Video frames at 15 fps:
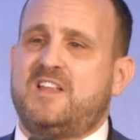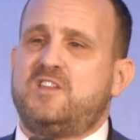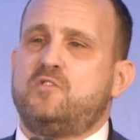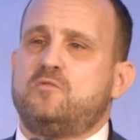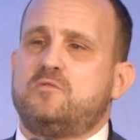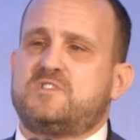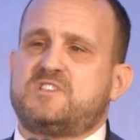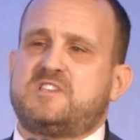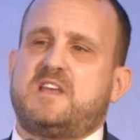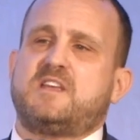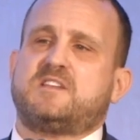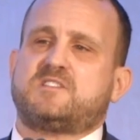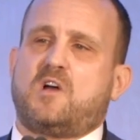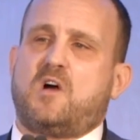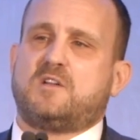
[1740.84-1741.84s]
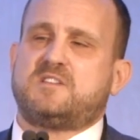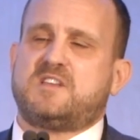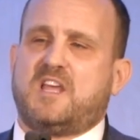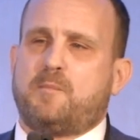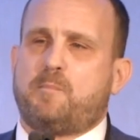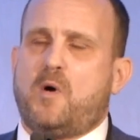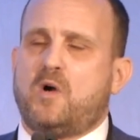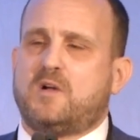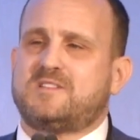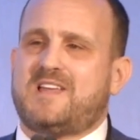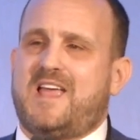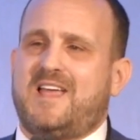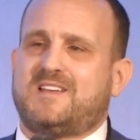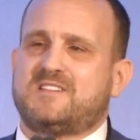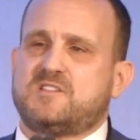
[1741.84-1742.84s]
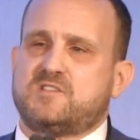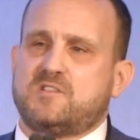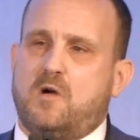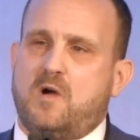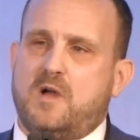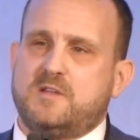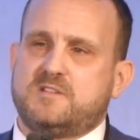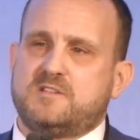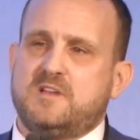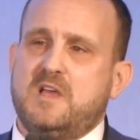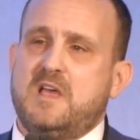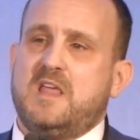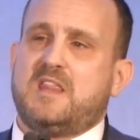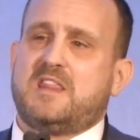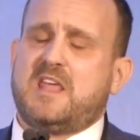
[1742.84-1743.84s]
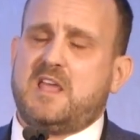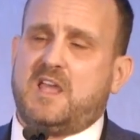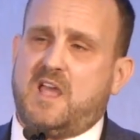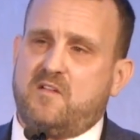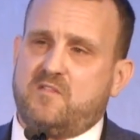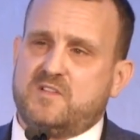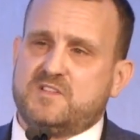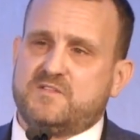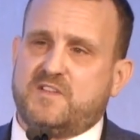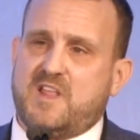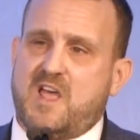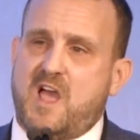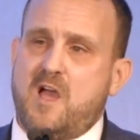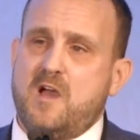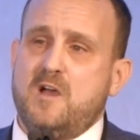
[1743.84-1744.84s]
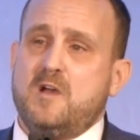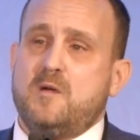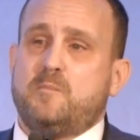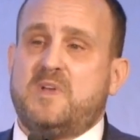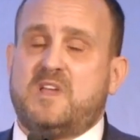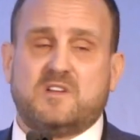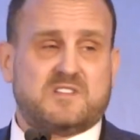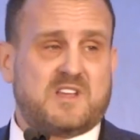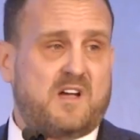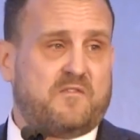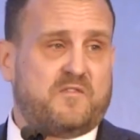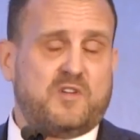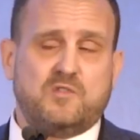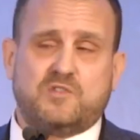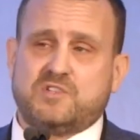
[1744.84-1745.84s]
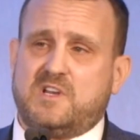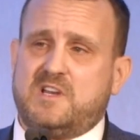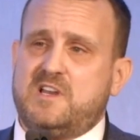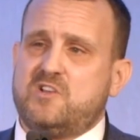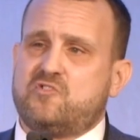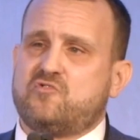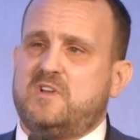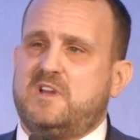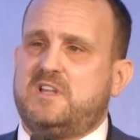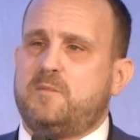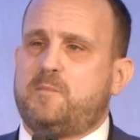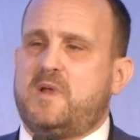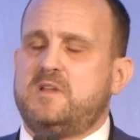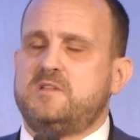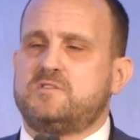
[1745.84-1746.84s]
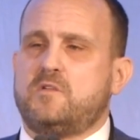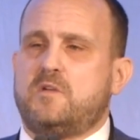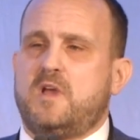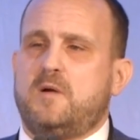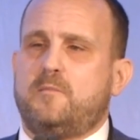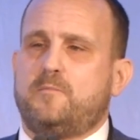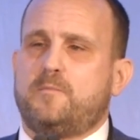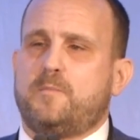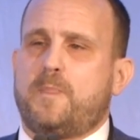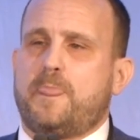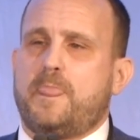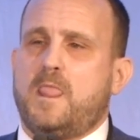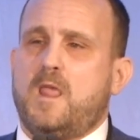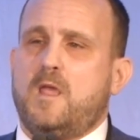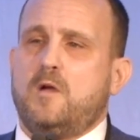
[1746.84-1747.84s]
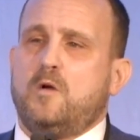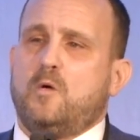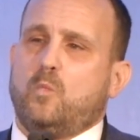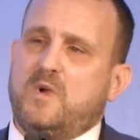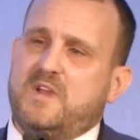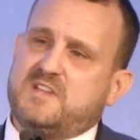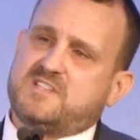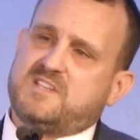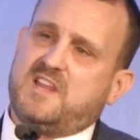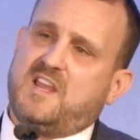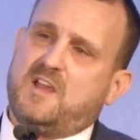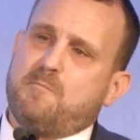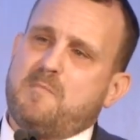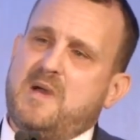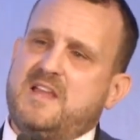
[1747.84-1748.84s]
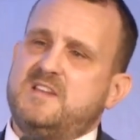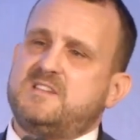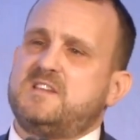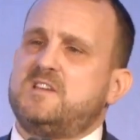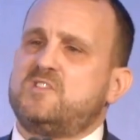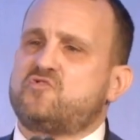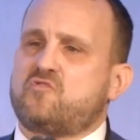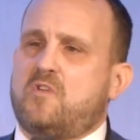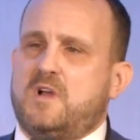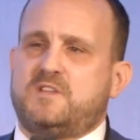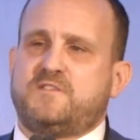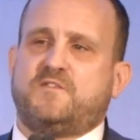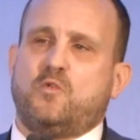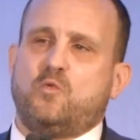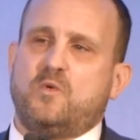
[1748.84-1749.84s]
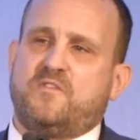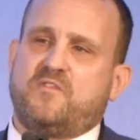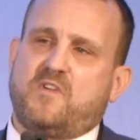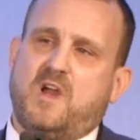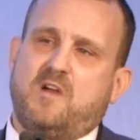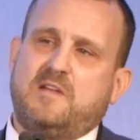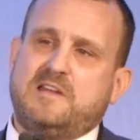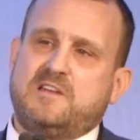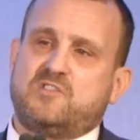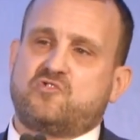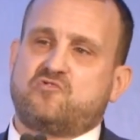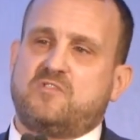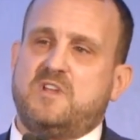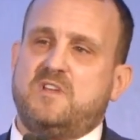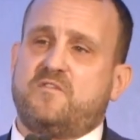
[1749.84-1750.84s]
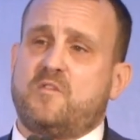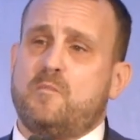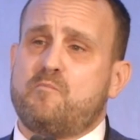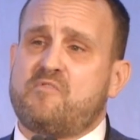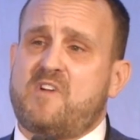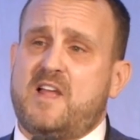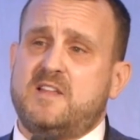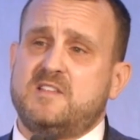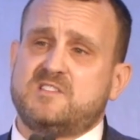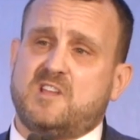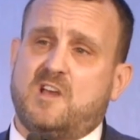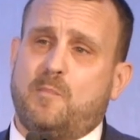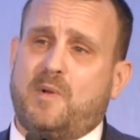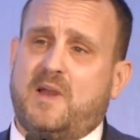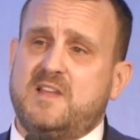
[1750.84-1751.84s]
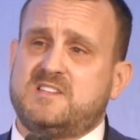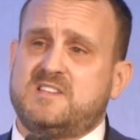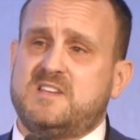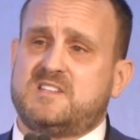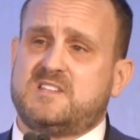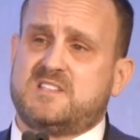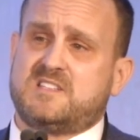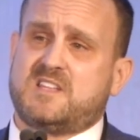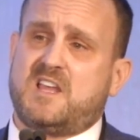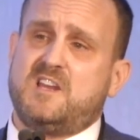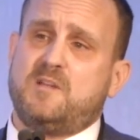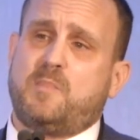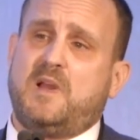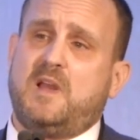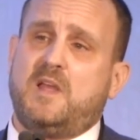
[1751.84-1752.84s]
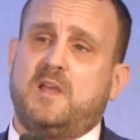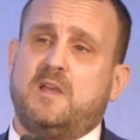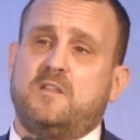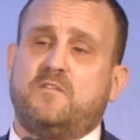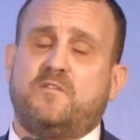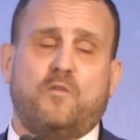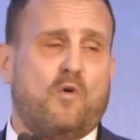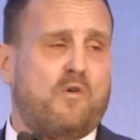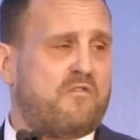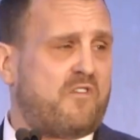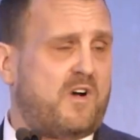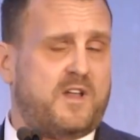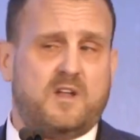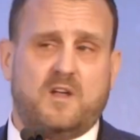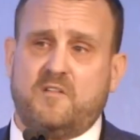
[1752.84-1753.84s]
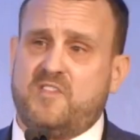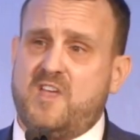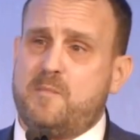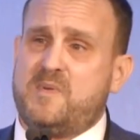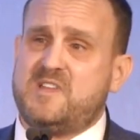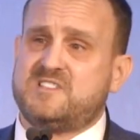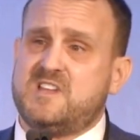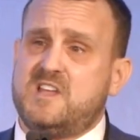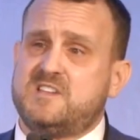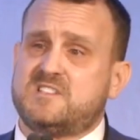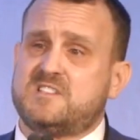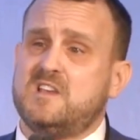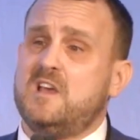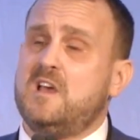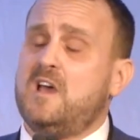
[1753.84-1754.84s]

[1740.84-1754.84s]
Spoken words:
annual CSR tick box exercise. Thank heavens for that, because our future literally depends on it. We are seeing amazing strides forward for our industry from brands that are placing sustainability at the forefront of their business,